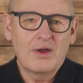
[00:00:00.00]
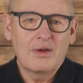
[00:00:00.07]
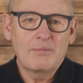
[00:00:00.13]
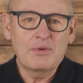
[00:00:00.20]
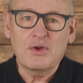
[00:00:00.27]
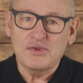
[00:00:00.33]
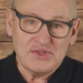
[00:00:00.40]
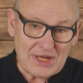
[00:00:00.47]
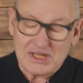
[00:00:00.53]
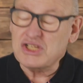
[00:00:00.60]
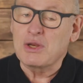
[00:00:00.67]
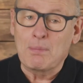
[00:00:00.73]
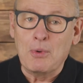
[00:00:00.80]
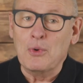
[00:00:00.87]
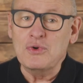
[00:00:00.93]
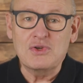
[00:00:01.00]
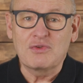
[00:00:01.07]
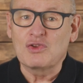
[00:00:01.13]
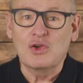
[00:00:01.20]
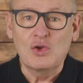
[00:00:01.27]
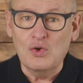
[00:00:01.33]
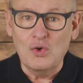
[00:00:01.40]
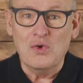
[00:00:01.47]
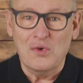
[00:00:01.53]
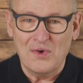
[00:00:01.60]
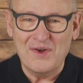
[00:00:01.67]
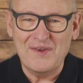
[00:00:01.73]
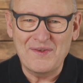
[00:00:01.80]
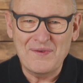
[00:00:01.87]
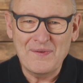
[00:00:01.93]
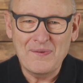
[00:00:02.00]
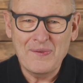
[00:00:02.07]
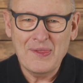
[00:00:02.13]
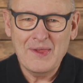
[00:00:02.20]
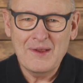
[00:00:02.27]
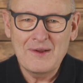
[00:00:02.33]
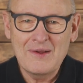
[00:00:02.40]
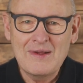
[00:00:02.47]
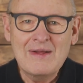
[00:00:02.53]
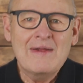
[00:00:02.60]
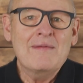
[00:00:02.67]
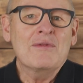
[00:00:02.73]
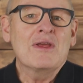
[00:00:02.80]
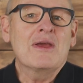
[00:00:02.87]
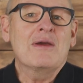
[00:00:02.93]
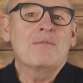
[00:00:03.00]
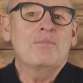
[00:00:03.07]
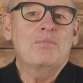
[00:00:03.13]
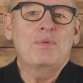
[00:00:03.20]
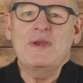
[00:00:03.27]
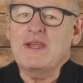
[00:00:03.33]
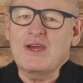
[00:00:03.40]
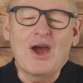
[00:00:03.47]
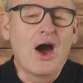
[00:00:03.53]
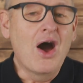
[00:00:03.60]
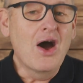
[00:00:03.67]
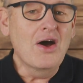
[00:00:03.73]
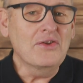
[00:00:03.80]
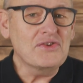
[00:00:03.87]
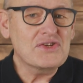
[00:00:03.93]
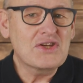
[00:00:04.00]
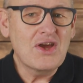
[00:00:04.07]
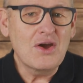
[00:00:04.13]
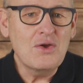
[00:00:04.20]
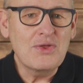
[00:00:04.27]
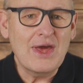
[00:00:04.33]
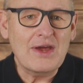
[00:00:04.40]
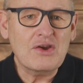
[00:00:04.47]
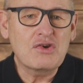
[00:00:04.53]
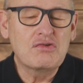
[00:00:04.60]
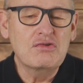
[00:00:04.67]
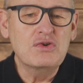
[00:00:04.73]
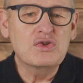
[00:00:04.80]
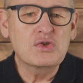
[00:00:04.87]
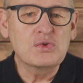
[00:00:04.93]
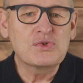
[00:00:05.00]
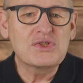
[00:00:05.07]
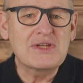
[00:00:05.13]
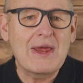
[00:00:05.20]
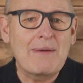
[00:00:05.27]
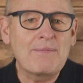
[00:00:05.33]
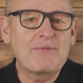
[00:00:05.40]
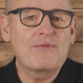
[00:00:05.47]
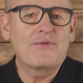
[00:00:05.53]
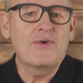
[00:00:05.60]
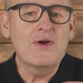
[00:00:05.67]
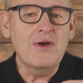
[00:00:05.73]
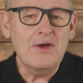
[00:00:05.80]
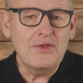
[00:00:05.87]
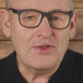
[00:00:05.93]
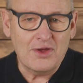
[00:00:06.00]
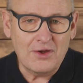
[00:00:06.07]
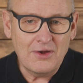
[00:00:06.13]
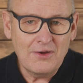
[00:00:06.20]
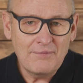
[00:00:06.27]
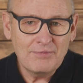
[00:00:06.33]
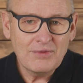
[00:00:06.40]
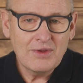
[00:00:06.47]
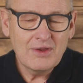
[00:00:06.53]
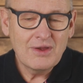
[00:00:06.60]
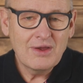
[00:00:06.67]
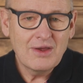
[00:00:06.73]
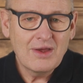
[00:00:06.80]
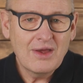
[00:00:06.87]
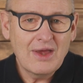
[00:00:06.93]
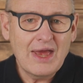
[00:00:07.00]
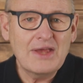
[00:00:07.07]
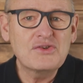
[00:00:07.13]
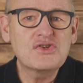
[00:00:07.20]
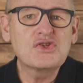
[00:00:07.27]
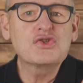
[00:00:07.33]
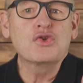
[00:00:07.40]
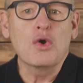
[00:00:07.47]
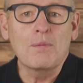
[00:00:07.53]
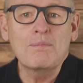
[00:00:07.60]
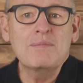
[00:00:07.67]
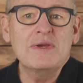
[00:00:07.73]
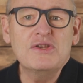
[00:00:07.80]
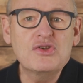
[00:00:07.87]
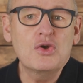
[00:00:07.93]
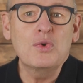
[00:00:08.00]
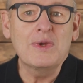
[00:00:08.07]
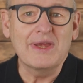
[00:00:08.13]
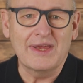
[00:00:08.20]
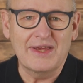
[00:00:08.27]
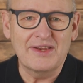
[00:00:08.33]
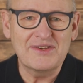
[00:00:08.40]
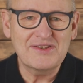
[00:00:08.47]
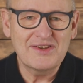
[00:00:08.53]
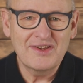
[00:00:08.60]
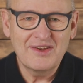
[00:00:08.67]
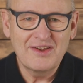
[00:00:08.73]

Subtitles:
because that's the point of the law. But it can't go that crucial step further and stop me doing it.